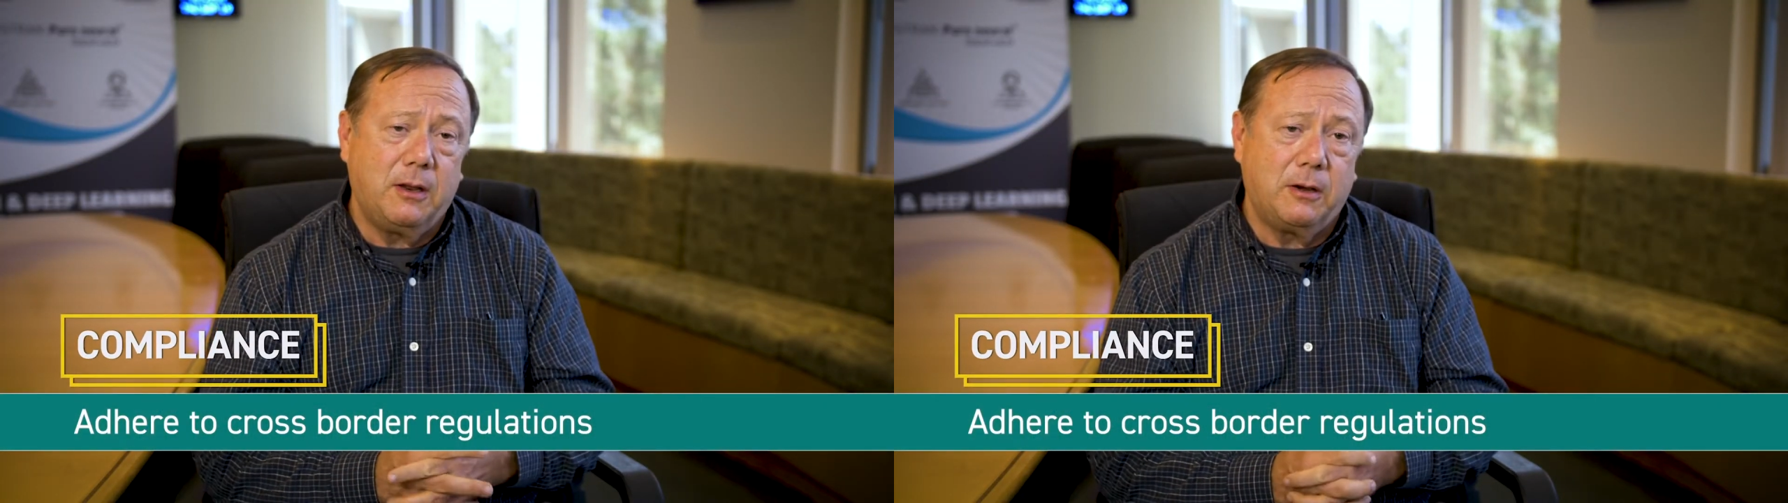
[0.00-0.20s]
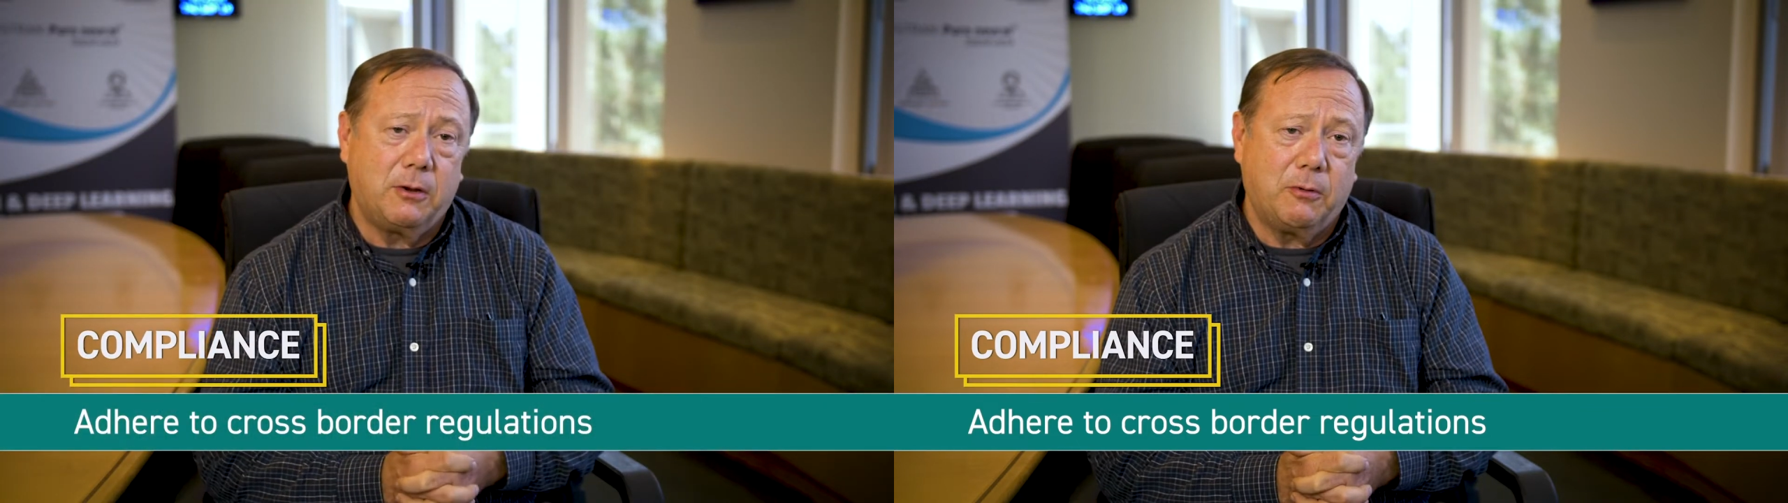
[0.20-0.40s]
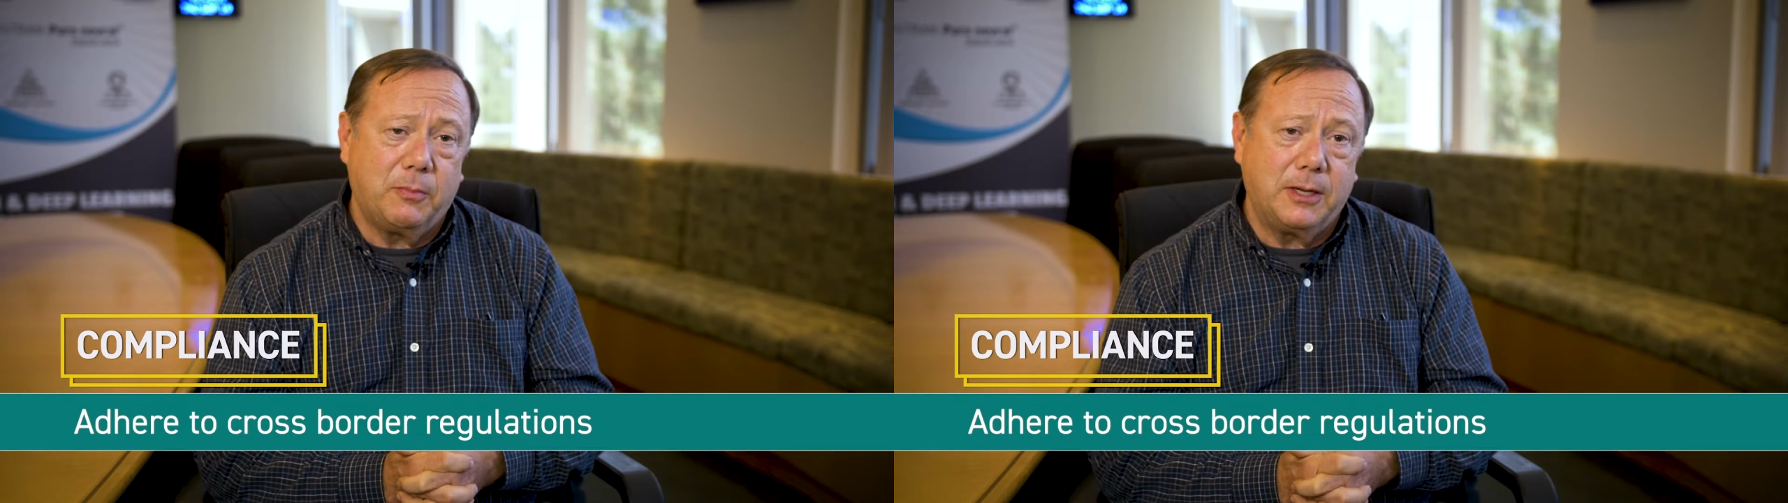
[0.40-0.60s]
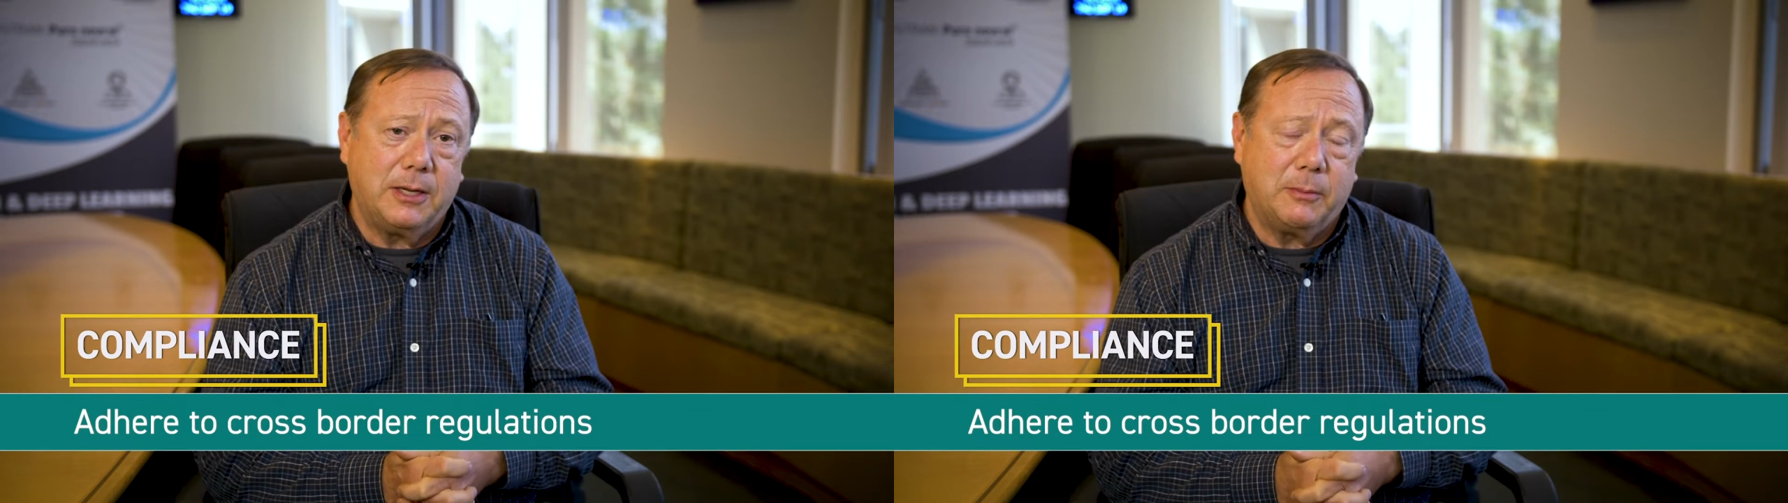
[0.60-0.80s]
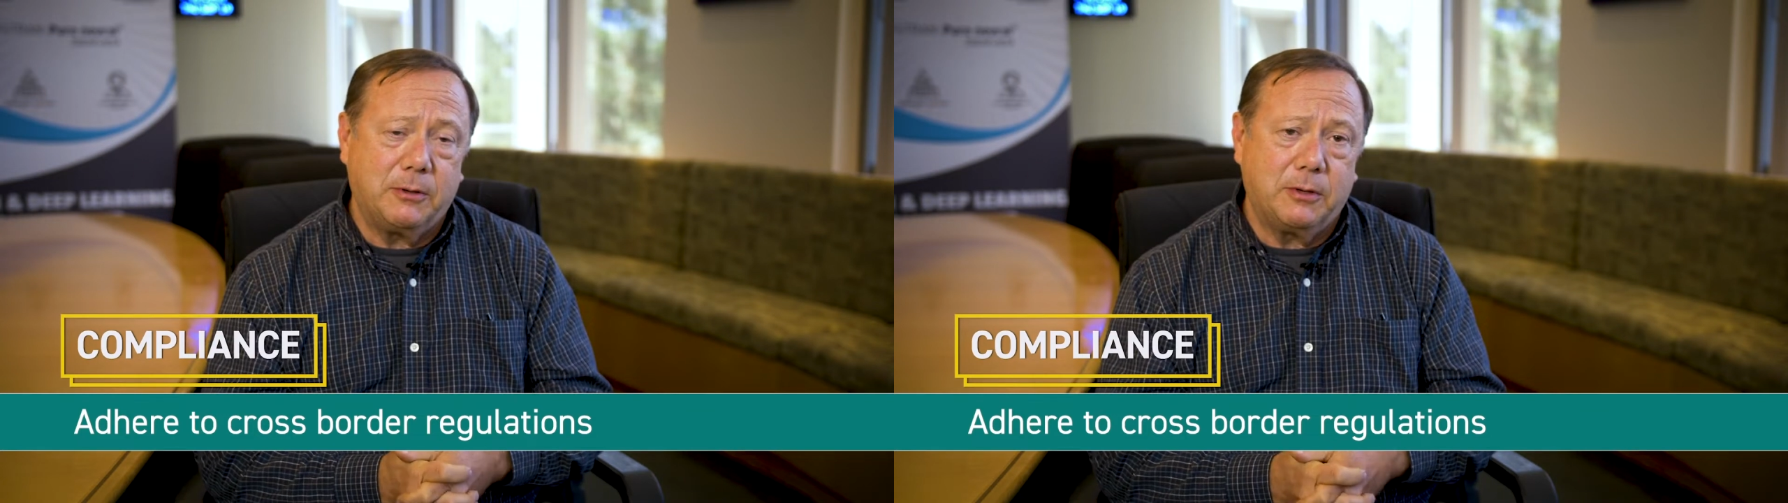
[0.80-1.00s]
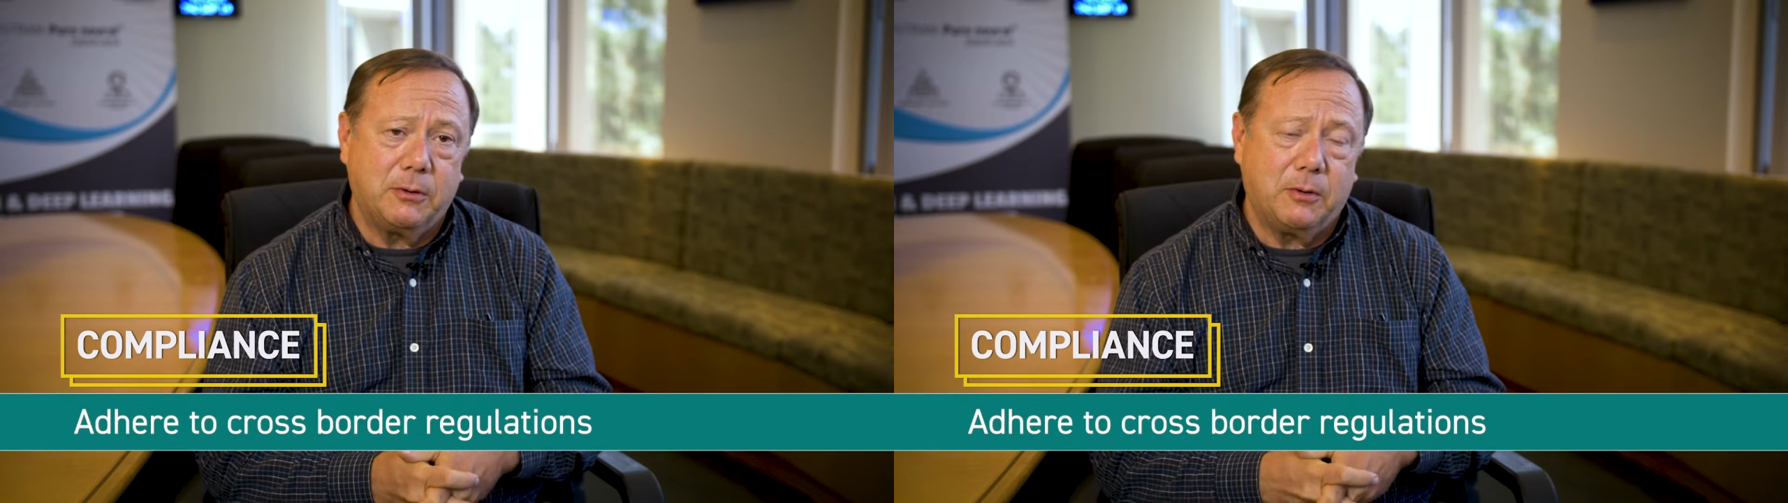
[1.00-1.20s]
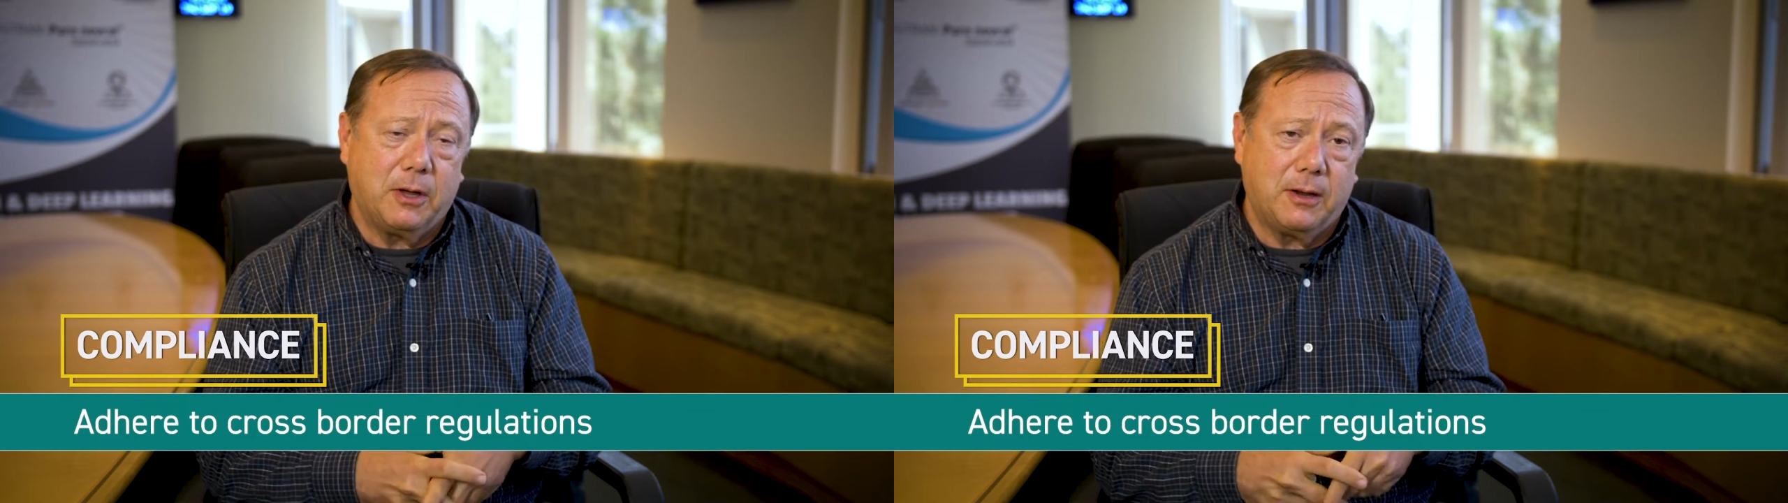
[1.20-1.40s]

And so being able to